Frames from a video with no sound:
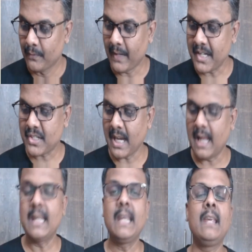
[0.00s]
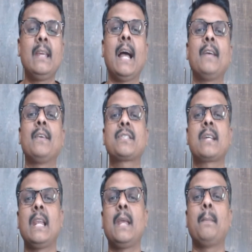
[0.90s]
Vaishali. Hi
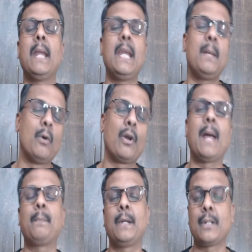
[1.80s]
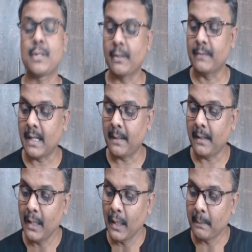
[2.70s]
Vaishali. Many more happy returns of the
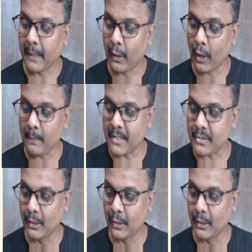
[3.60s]
day. May God bless